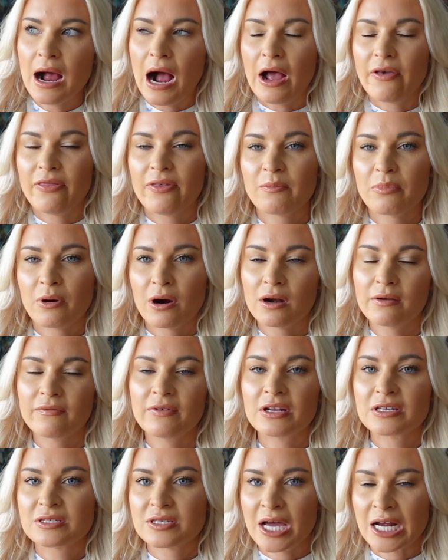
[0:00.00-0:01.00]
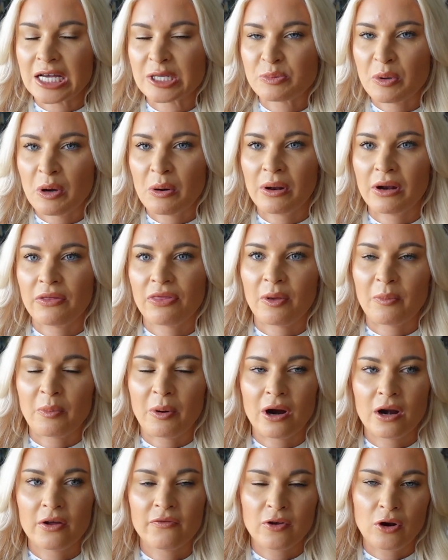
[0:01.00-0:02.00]
I think part of it is Expo, and I think
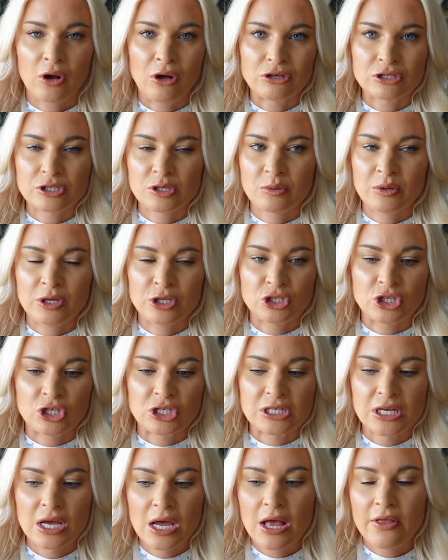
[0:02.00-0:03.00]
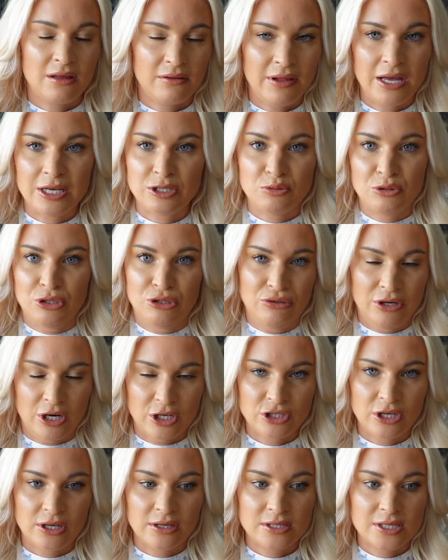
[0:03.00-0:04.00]
part of it also is just the less
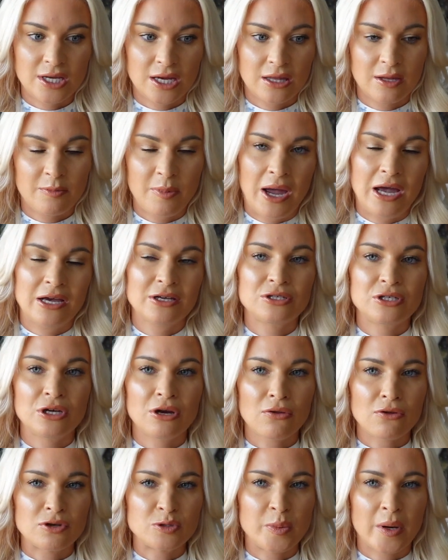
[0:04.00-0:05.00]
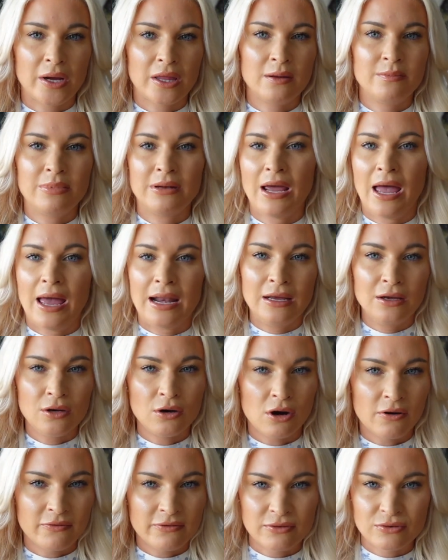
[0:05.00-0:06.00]
restrictions. Like in the past year, there's barely been any
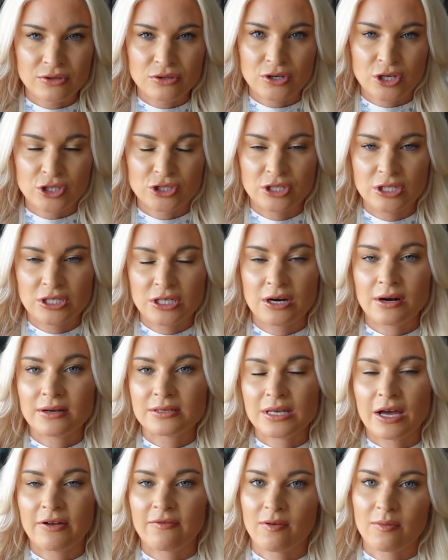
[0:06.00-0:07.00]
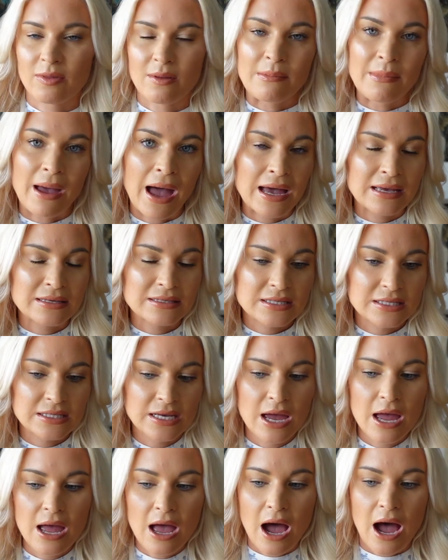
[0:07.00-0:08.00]
COVID restrictions here aside from the masks.